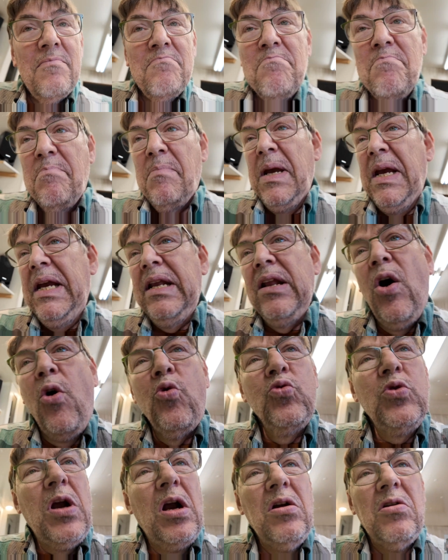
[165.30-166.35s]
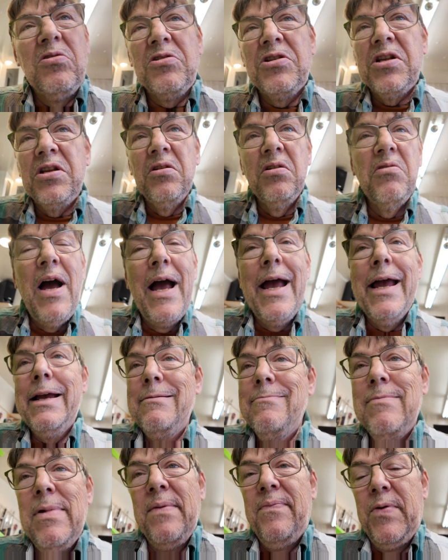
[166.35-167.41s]
Mean old nurse. Like,
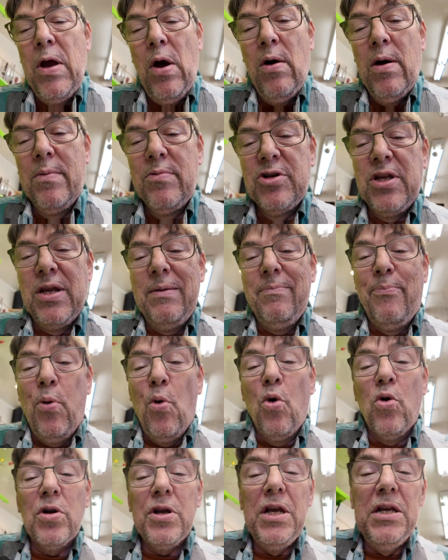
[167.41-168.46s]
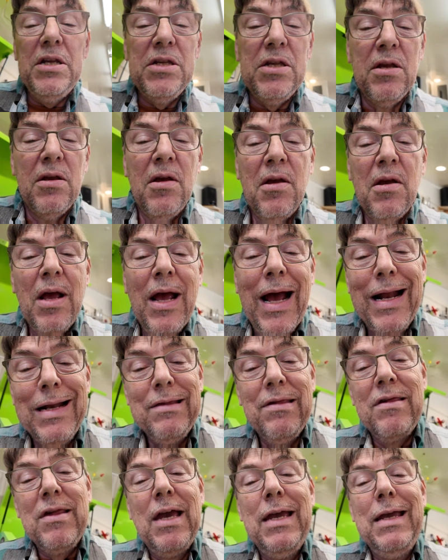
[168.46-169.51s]
if y'all ever seen Porky's,
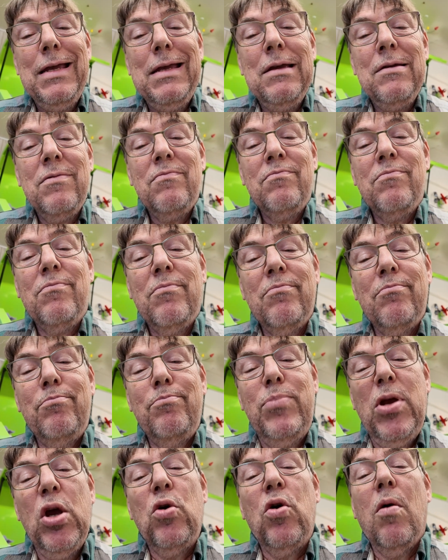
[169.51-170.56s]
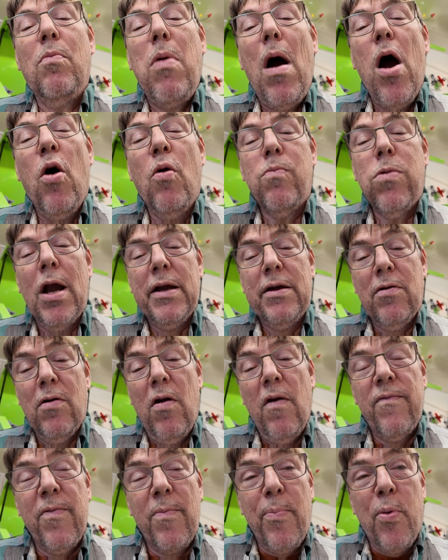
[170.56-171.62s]
I'd say Beulah Ball Breaker
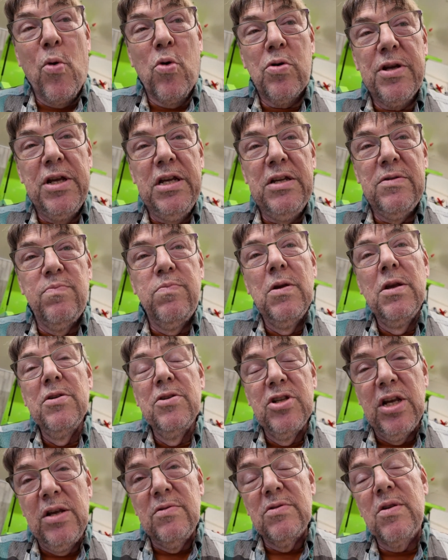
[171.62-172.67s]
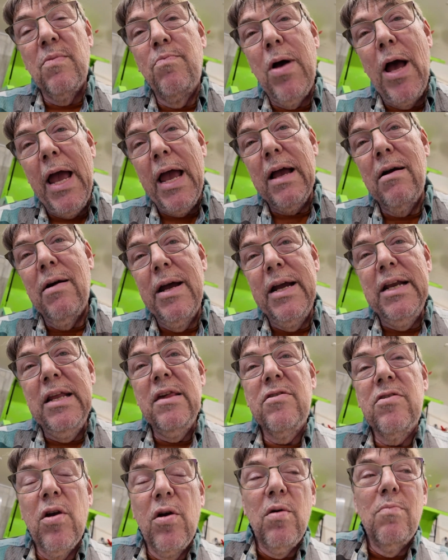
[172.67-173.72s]
off of Porky's. She was a black lady,
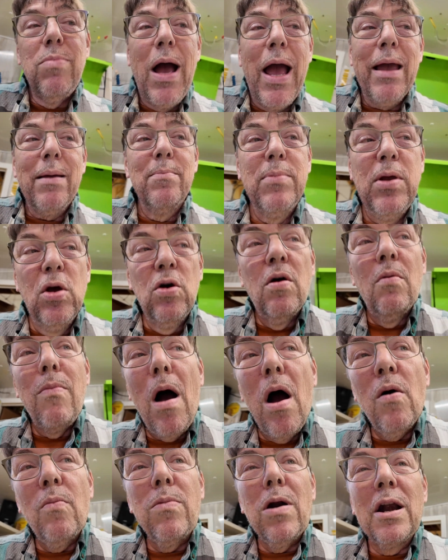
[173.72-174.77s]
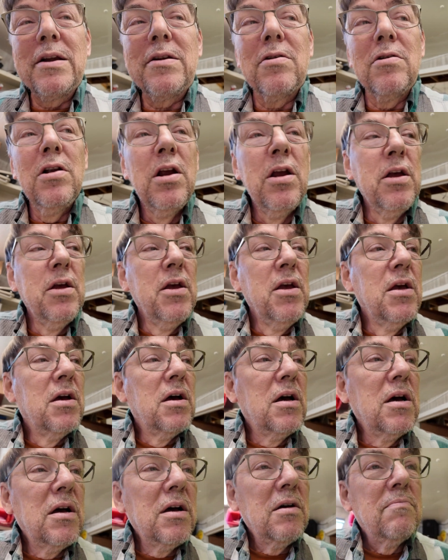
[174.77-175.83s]
so a black Beulah Ball Breaker.
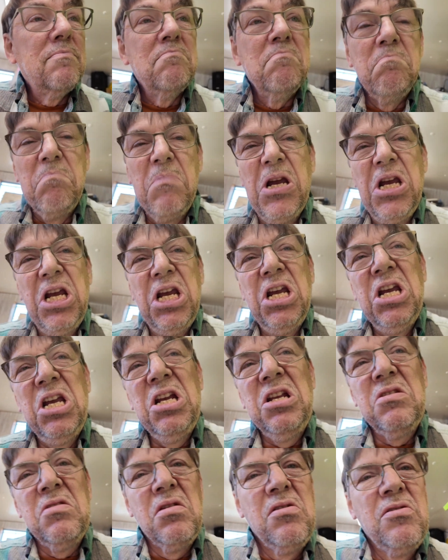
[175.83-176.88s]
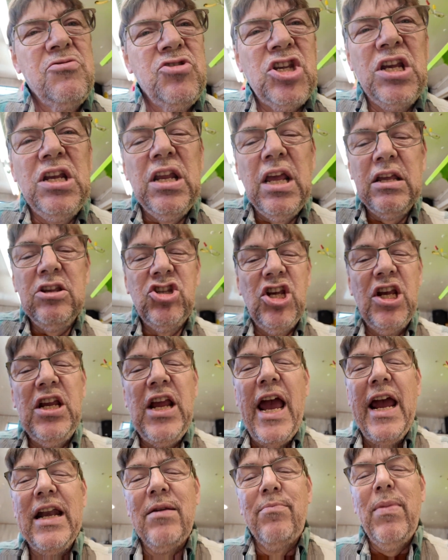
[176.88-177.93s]
Mean. She
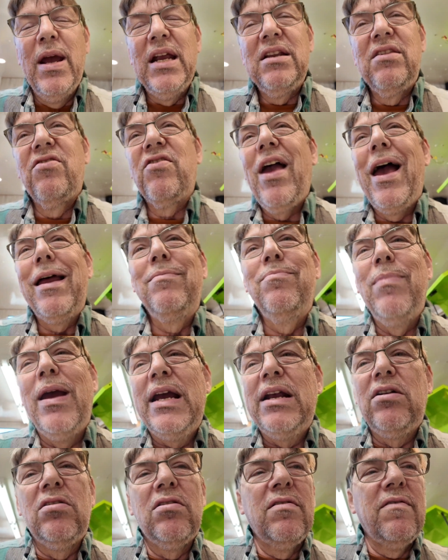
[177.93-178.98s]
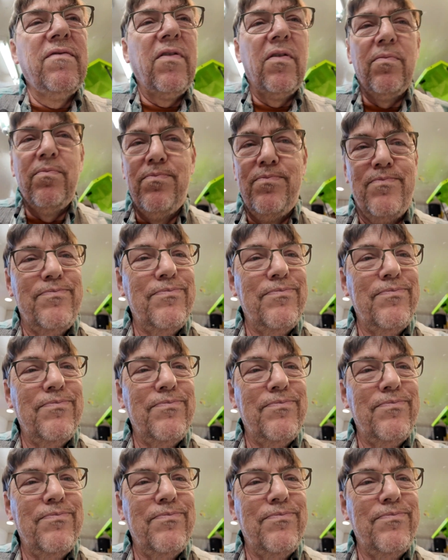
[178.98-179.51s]
had the bedside manner of a